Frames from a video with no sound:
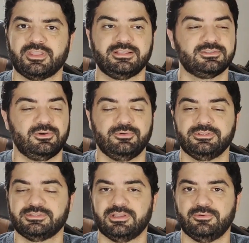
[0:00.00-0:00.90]
as
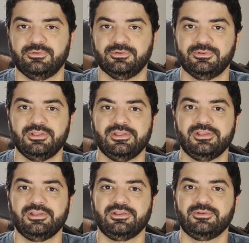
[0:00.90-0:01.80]
always, I will
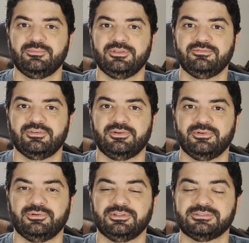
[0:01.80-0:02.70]
be
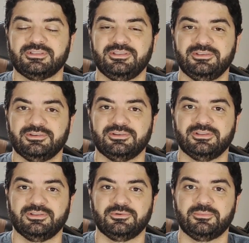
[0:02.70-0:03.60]
very honest
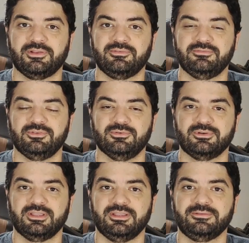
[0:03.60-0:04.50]
here on my review.
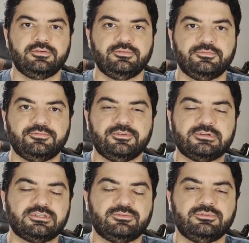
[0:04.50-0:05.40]
Okay,
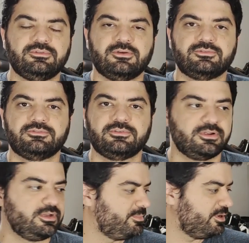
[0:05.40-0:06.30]
first I would like to
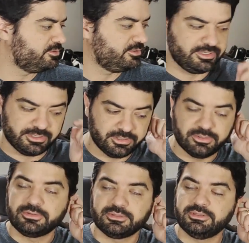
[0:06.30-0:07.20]
talk about
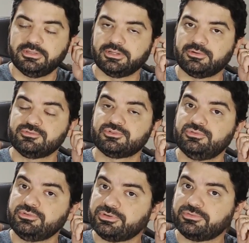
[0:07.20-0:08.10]
the
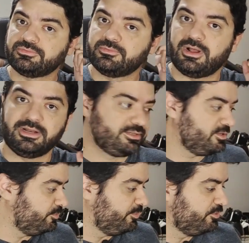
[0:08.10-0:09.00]
construction
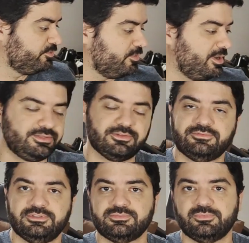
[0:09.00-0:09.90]
quality or build quality
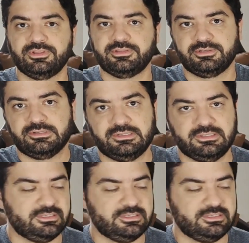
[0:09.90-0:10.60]
of this printer,